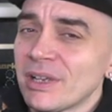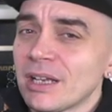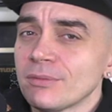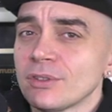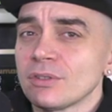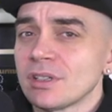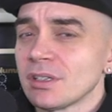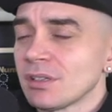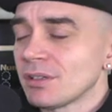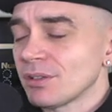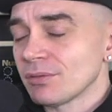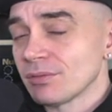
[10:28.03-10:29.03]
and big up Zuki,
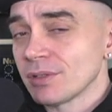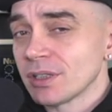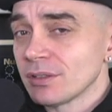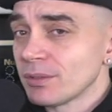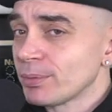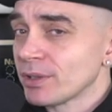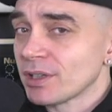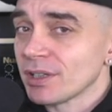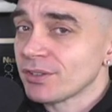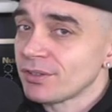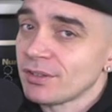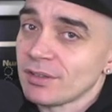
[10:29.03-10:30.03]
you know, we do the
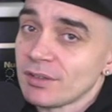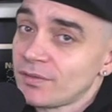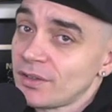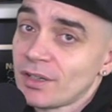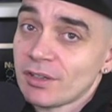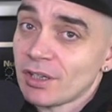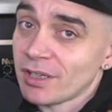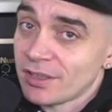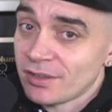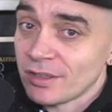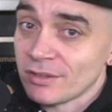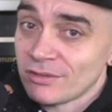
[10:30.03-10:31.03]
podcast. If you don't know,
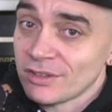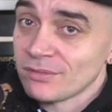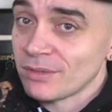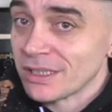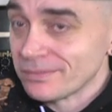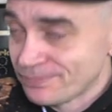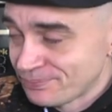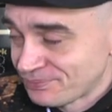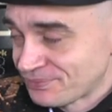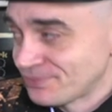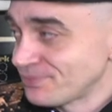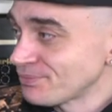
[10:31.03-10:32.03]
get to know, trust me. Yeah,
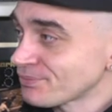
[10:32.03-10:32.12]
man.